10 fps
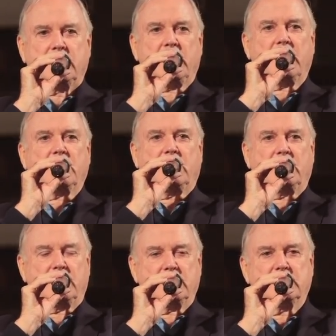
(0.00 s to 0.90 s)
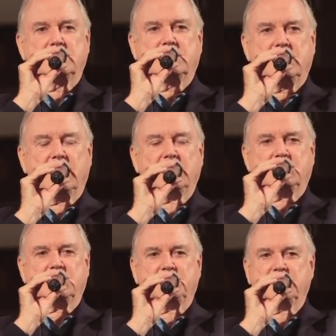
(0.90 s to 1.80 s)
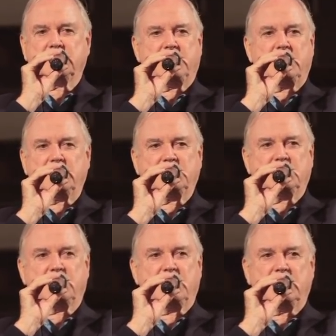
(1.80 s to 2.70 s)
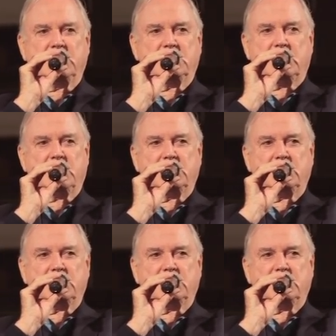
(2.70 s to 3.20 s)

Thank you. Yes, it was very strange.